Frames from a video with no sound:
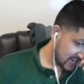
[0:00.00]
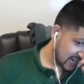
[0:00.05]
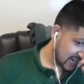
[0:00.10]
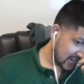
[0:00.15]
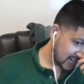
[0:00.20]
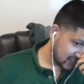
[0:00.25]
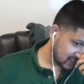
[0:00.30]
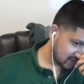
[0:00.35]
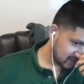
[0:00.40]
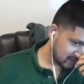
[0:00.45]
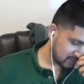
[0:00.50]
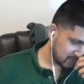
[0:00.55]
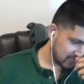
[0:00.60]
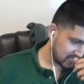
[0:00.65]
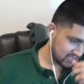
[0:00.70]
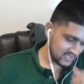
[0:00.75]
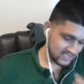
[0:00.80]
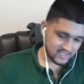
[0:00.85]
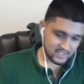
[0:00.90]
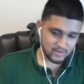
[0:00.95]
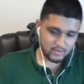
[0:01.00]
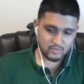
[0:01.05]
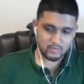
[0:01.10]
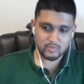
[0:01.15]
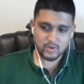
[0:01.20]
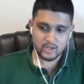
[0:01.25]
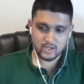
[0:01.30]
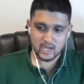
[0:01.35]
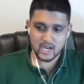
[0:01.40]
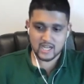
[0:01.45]
not because they're
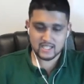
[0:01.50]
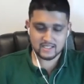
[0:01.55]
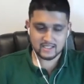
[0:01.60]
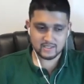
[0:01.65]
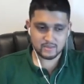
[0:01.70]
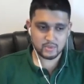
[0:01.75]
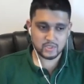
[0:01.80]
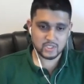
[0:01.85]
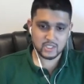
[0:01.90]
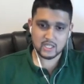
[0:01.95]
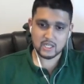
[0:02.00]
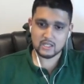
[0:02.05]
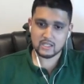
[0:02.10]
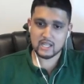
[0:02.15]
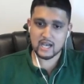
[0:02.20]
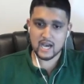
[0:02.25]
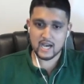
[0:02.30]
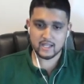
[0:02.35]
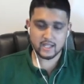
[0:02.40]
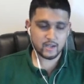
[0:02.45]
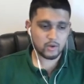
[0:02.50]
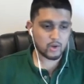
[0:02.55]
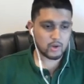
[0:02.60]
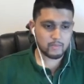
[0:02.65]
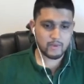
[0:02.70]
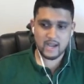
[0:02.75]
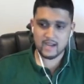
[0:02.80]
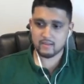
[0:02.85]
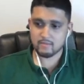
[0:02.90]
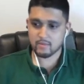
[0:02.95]
context switching a lot, like going
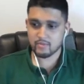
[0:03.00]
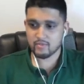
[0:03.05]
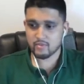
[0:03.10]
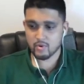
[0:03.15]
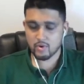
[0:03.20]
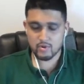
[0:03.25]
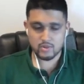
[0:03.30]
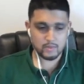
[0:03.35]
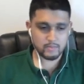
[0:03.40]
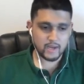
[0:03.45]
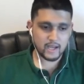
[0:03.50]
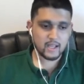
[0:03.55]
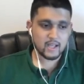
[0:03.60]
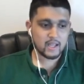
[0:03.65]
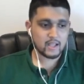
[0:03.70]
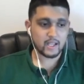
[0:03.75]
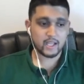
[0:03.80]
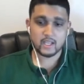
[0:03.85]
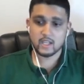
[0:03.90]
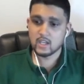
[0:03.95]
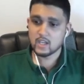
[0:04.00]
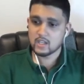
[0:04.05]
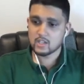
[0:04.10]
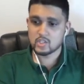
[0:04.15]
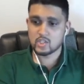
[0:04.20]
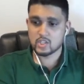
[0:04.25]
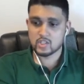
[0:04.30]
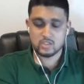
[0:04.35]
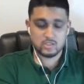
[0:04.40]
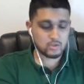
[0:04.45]
back and forth. Like
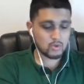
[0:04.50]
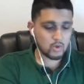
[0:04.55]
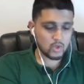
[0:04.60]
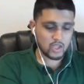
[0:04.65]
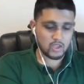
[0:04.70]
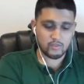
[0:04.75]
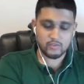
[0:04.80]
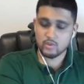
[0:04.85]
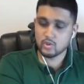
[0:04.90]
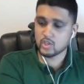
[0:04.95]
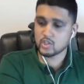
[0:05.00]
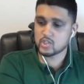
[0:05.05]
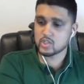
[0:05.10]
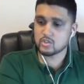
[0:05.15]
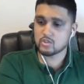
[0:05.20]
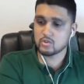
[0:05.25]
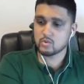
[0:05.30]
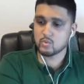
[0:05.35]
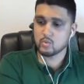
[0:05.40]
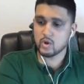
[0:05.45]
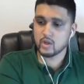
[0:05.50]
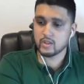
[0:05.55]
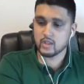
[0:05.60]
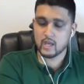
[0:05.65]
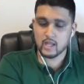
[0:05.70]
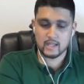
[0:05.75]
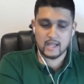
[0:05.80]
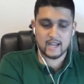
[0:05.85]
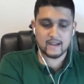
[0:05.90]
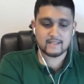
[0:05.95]
just if you could just do one,
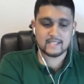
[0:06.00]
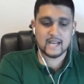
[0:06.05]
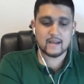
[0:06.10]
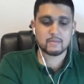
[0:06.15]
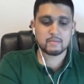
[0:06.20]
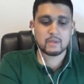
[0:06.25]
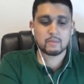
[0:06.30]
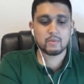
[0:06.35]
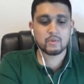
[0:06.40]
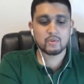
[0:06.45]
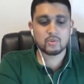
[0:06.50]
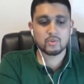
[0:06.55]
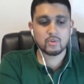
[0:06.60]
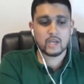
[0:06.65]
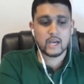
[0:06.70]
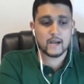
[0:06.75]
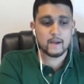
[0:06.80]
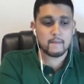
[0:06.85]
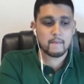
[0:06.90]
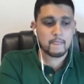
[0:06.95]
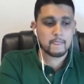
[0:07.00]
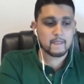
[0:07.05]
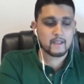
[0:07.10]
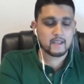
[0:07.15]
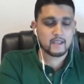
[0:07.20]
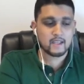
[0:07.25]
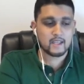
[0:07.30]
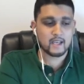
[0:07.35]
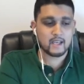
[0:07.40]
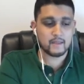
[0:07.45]
a lot of times people do that.
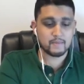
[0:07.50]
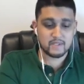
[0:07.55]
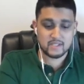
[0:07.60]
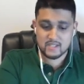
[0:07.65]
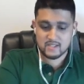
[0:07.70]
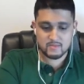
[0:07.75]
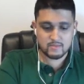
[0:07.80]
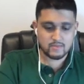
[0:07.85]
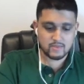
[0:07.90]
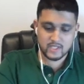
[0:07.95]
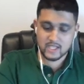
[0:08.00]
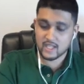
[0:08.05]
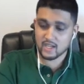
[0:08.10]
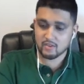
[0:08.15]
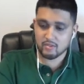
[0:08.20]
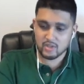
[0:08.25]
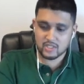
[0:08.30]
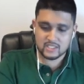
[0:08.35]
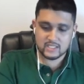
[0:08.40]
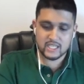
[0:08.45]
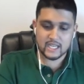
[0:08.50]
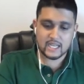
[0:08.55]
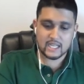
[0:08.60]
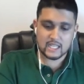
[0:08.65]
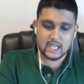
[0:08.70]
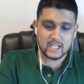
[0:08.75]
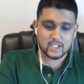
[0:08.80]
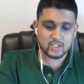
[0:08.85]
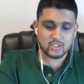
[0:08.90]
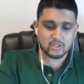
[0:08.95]
And this is getting real
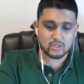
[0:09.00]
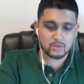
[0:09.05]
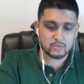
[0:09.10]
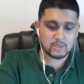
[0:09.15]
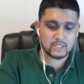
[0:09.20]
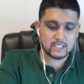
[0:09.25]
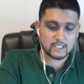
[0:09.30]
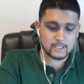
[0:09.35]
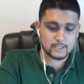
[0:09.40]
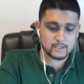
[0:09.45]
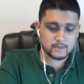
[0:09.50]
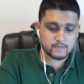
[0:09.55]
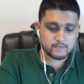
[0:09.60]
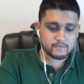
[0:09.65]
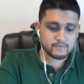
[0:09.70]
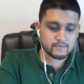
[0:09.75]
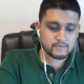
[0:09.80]
psychological because,